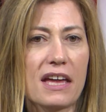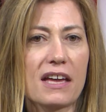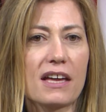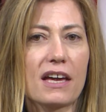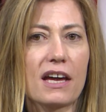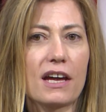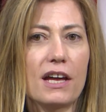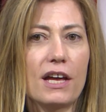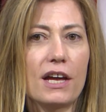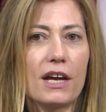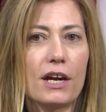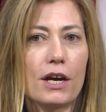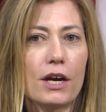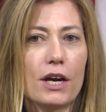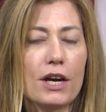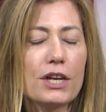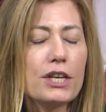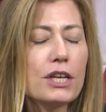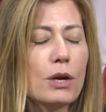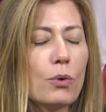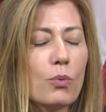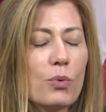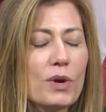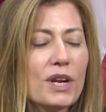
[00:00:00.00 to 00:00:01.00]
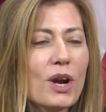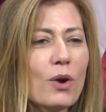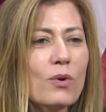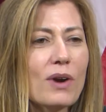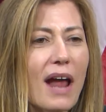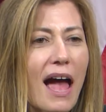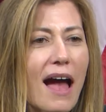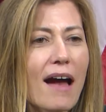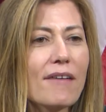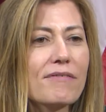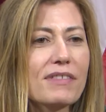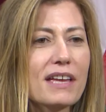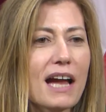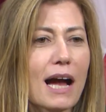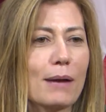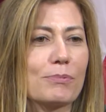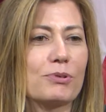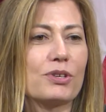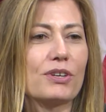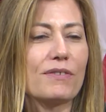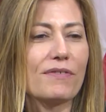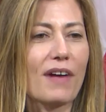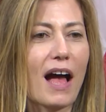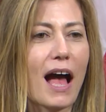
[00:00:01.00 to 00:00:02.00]
think, you know, we don't have the
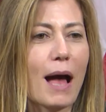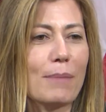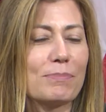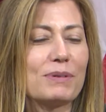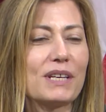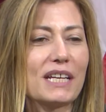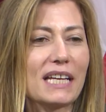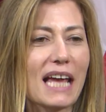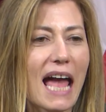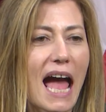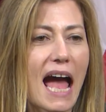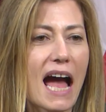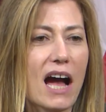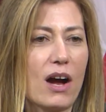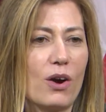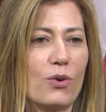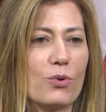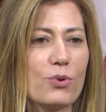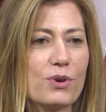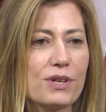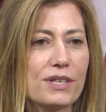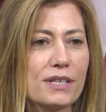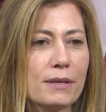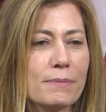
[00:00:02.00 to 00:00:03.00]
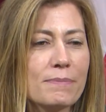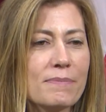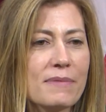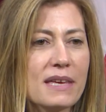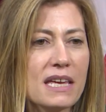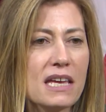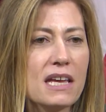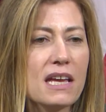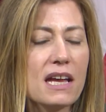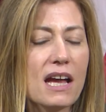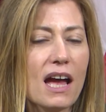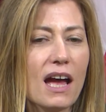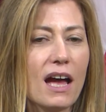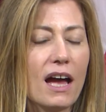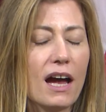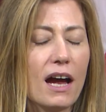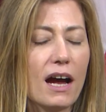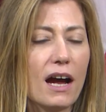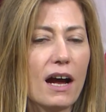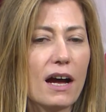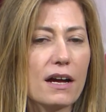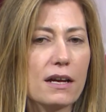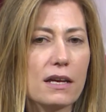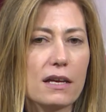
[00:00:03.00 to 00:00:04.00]
option of opting out. To me,
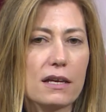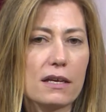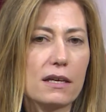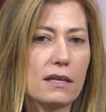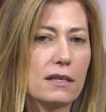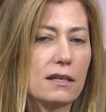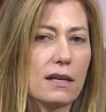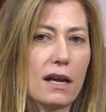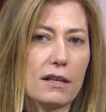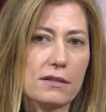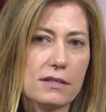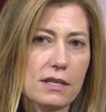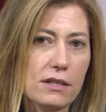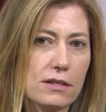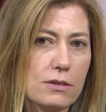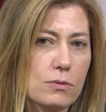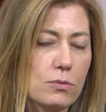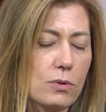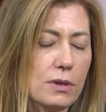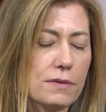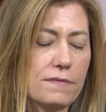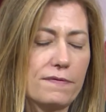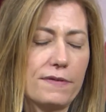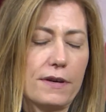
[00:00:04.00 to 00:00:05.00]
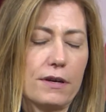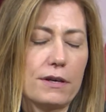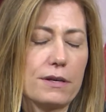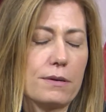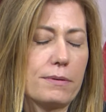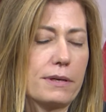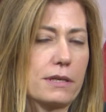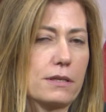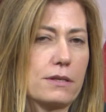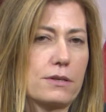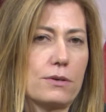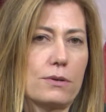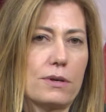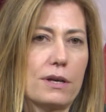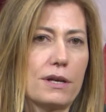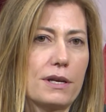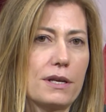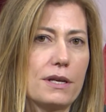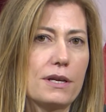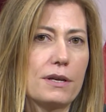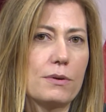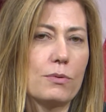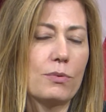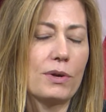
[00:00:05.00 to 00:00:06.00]
and I'll tell you one very quick
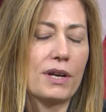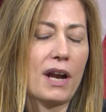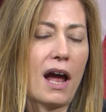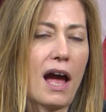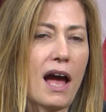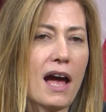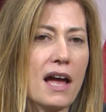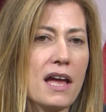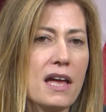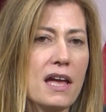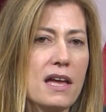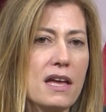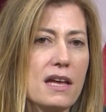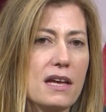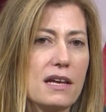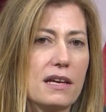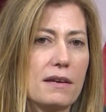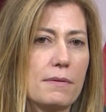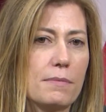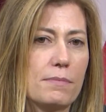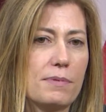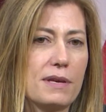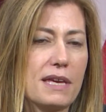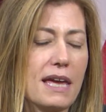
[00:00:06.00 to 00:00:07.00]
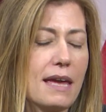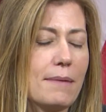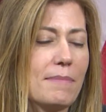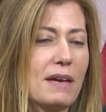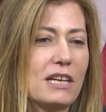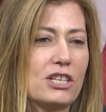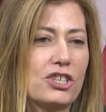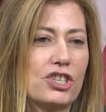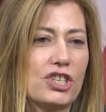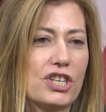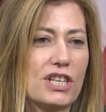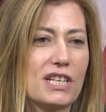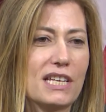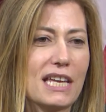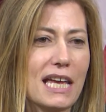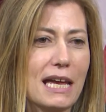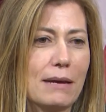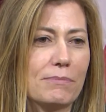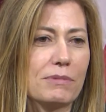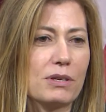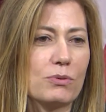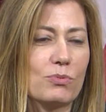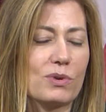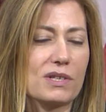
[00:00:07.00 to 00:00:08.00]
story. When I became A G,
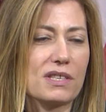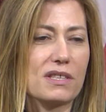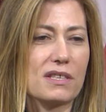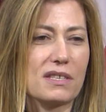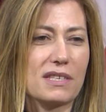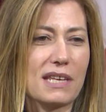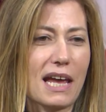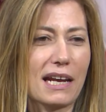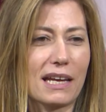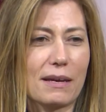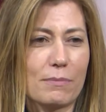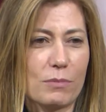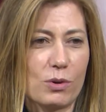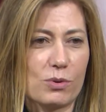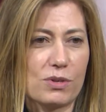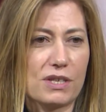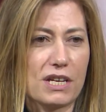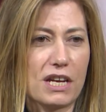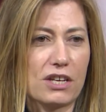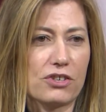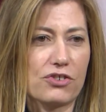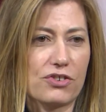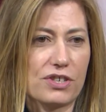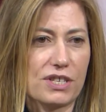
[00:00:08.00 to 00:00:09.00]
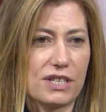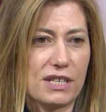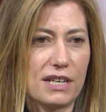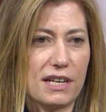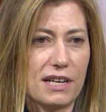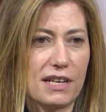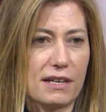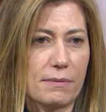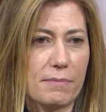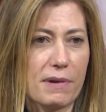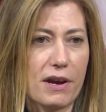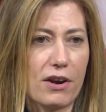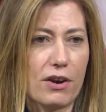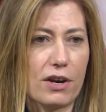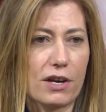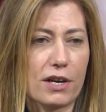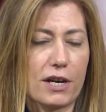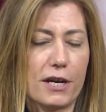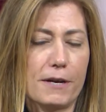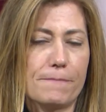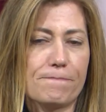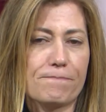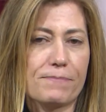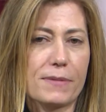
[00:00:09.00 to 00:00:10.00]
Camden was the second most dangerous city in
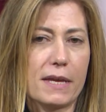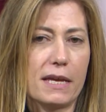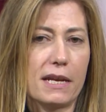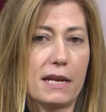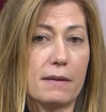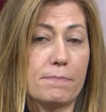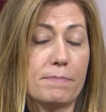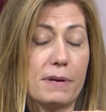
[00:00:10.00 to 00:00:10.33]
America. It